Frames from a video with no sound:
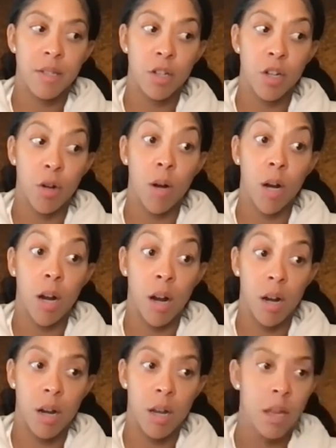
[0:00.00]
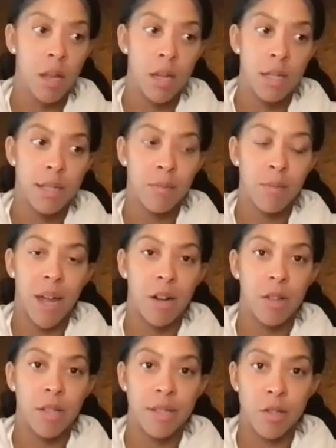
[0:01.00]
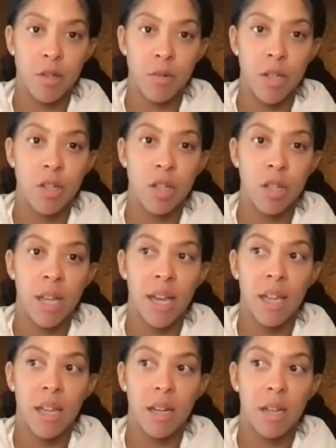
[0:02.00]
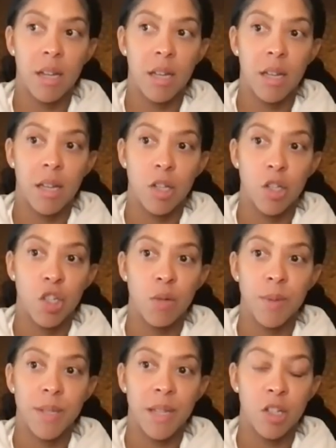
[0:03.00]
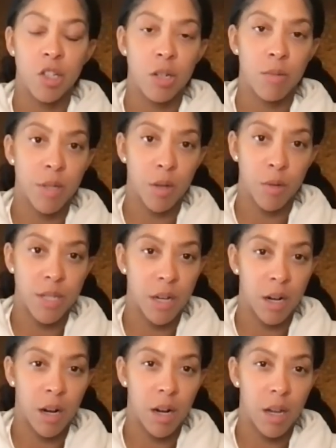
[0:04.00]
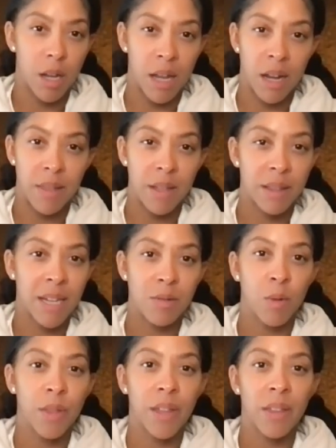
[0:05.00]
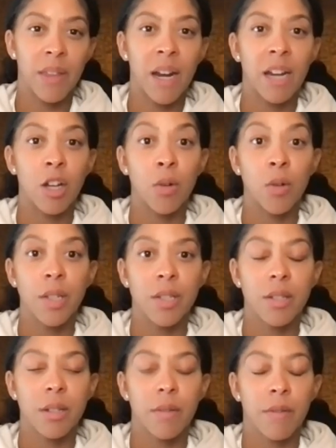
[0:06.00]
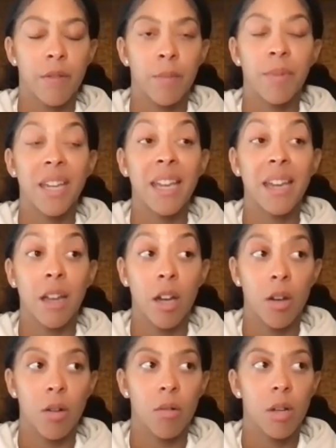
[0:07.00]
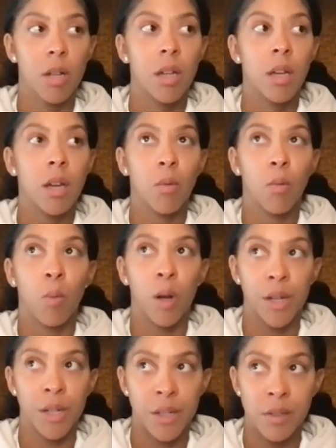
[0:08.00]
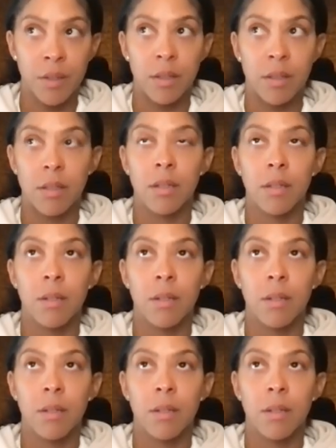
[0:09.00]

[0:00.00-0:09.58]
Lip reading: to know her. Didn't matter the situation that she was in, she was always her. And I think that's one thing that I noticed from the get-go was